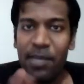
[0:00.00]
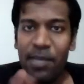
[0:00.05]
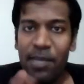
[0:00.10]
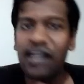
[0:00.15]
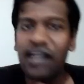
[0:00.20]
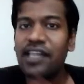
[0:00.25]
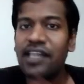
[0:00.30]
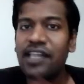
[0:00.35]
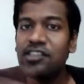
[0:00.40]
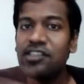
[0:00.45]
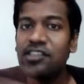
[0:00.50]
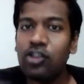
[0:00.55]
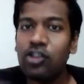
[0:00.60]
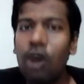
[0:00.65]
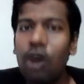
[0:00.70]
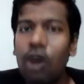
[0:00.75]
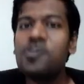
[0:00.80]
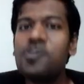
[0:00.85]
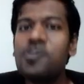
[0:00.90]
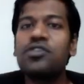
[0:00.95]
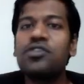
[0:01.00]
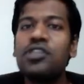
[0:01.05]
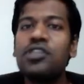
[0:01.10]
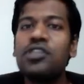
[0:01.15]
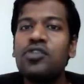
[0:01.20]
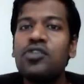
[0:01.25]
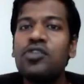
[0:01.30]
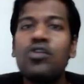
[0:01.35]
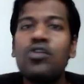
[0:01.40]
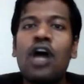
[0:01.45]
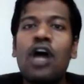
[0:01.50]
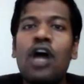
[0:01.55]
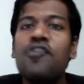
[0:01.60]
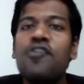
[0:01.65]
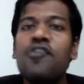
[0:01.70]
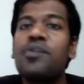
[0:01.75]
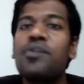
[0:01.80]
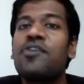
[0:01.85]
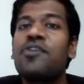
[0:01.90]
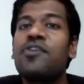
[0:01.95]
against the toppers so that you know how
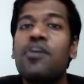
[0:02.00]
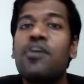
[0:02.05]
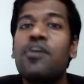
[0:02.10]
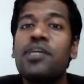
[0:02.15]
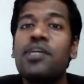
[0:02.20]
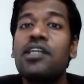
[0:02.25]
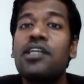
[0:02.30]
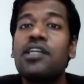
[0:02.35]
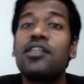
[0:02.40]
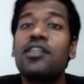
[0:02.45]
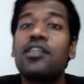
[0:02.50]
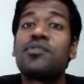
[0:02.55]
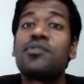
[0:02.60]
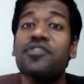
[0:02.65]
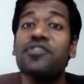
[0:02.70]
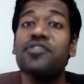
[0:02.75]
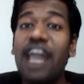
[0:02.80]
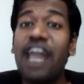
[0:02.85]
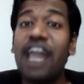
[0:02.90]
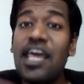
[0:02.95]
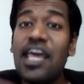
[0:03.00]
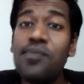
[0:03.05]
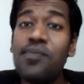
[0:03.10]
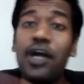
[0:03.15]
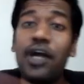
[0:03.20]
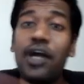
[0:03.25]
you're performing in terms of time,